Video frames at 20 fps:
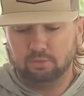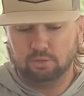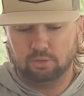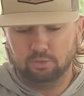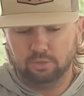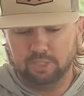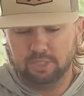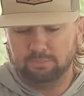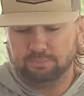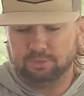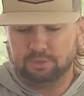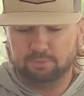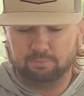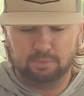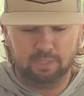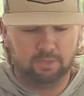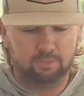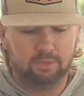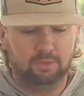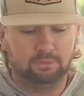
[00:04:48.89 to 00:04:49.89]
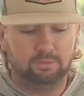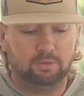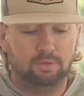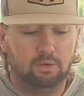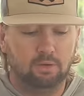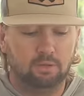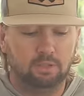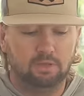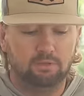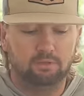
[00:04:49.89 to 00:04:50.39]
grips, split grips on
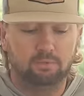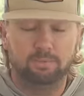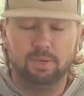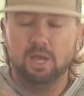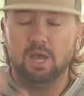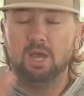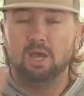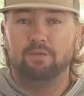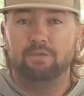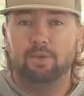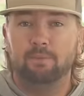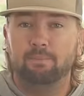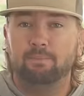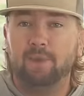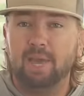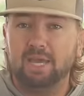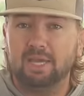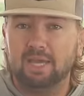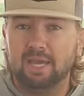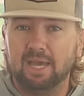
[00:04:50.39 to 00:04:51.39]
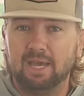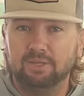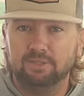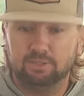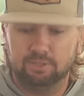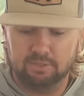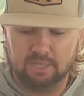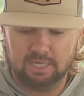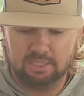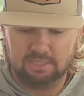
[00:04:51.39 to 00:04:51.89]
all of them. The bait
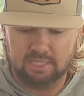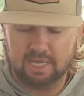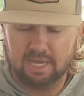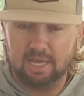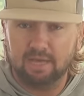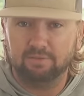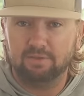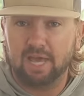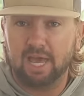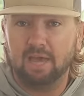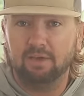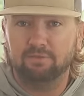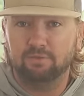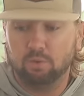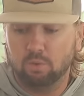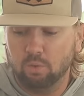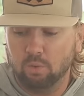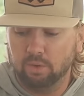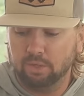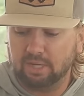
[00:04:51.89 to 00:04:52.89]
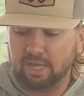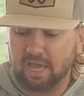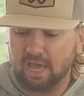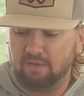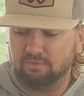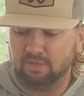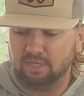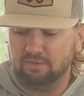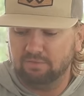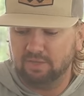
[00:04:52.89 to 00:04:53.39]
casters actually have half cork,
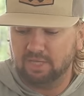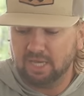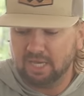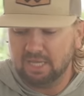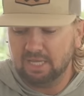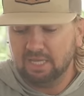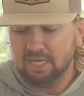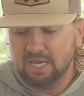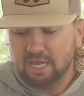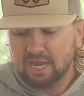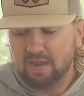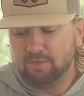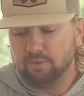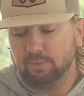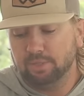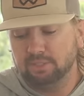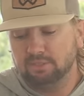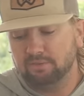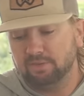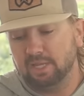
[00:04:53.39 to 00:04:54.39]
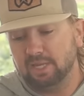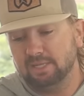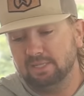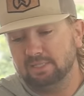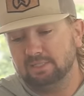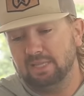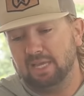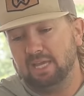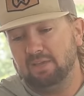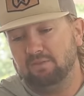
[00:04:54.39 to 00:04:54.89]
half EVA. And the reason for that
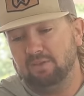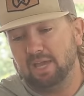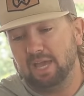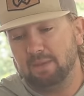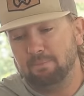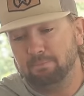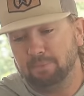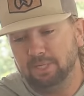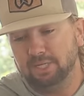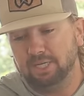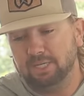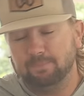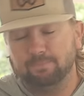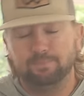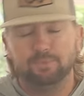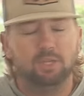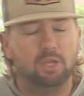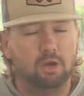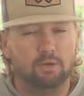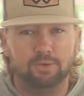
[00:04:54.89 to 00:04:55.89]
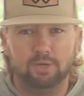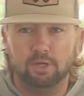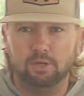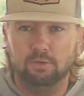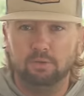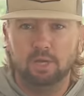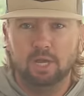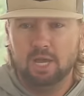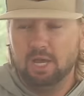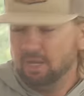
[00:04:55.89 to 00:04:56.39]
is the EVA butt. Y'all
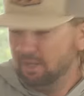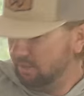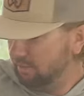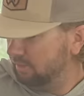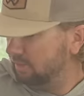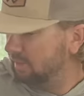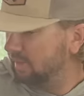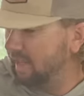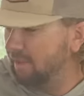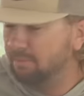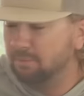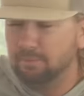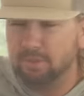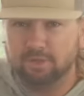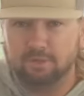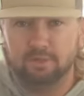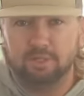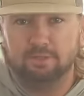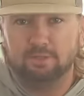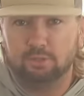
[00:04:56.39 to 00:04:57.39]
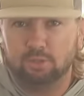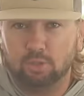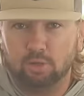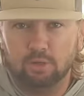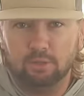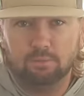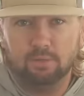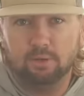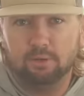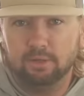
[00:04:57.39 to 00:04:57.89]
know You slam them underneath the
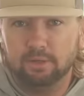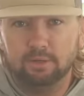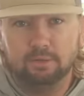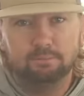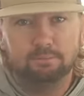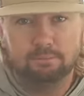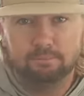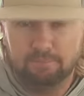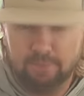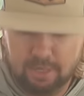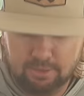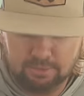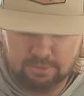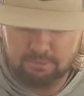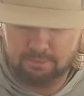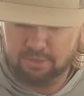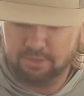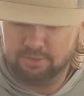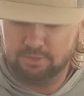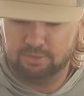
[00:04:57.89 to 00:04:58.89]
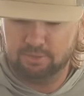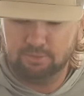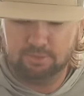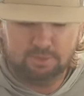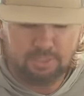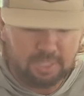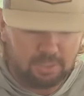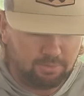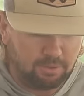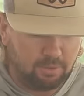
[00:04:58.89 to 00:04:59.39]
trolling motor, bounce buster, you
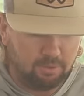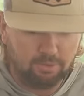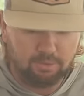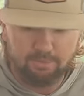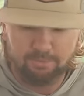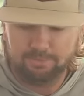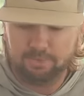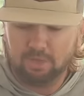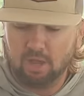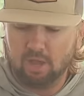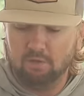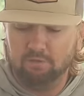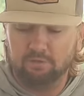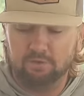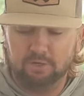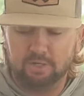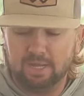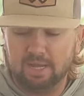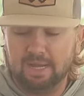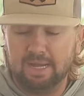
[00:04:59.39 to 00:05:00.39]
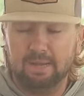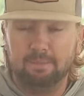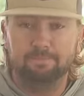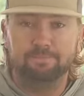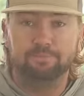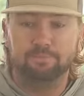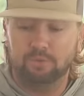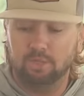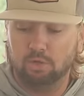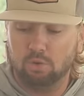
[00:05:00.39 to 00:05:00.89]
step on them. Over
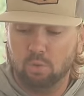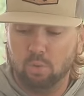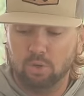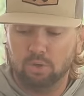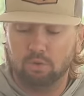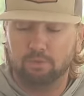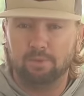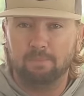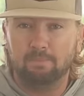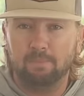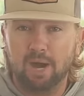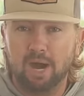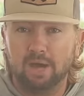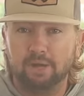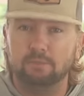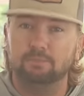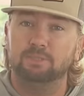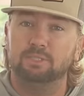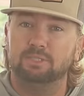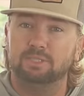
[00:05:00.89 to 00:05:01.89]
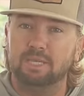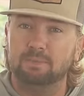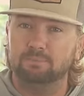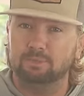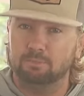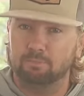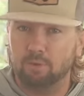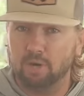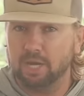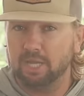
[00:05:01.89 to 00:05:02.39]
time, the cork on the bottom just seems
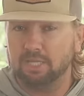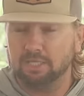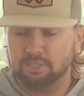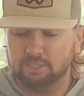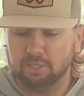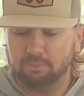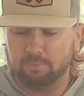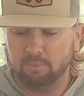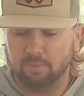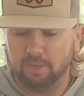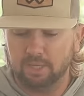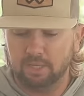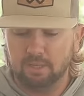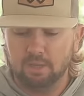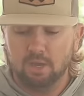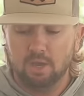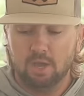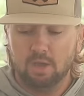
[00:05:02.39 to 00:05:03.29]
to break and chip away.